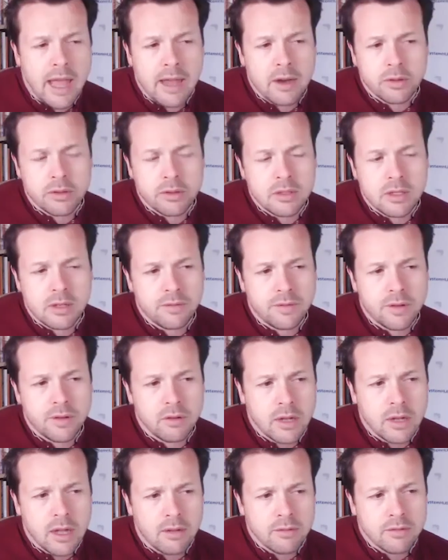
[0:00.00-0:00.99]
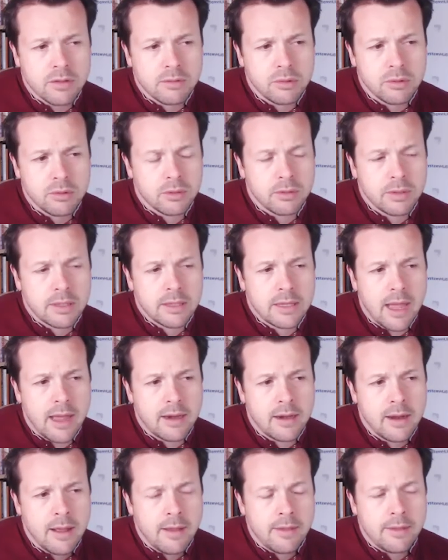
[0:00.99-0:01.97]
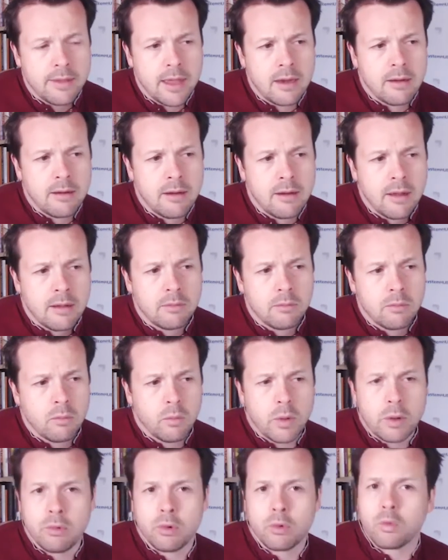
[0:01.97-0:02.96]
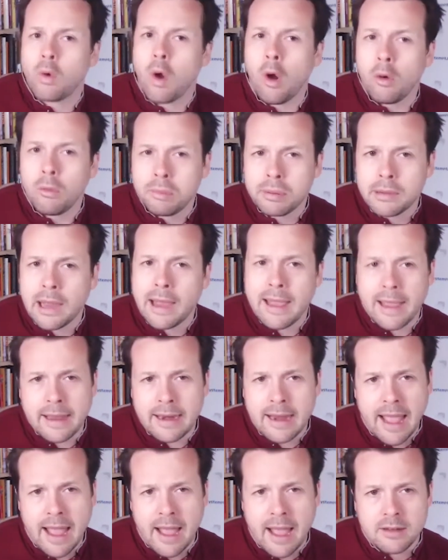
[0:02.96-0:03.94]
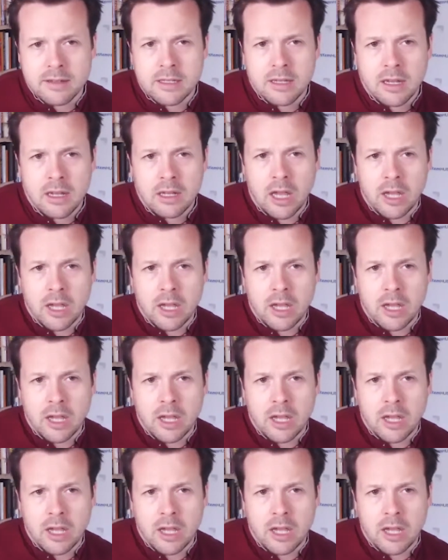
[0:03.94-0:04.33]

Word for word: or didn't feel comfortable doing that, then we would role play it out.